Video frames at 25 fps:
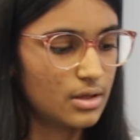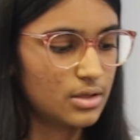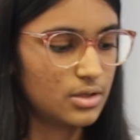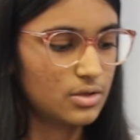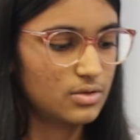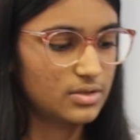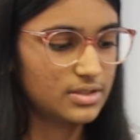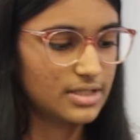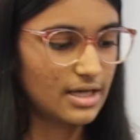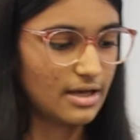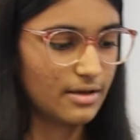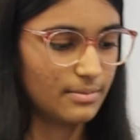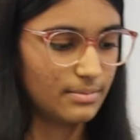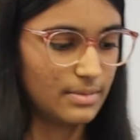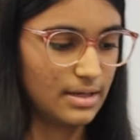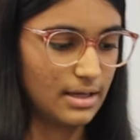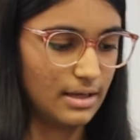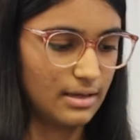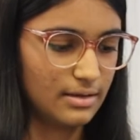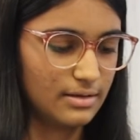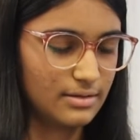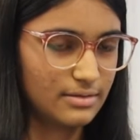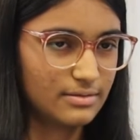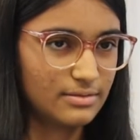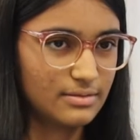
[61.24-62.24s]
You tell
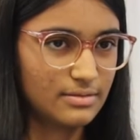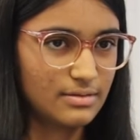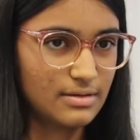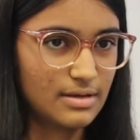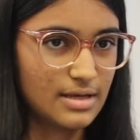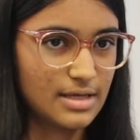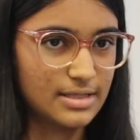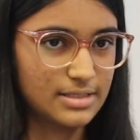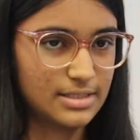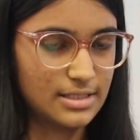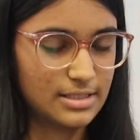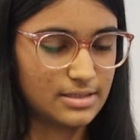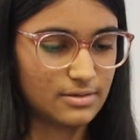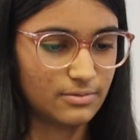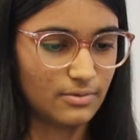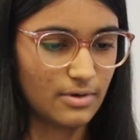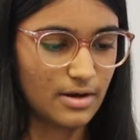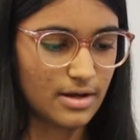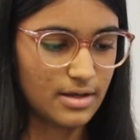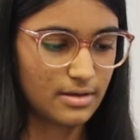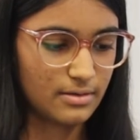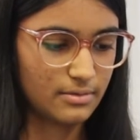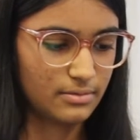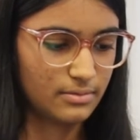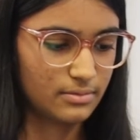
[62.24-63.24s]
me, is this
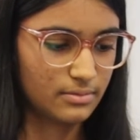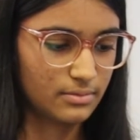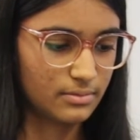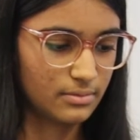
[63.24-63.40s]
right?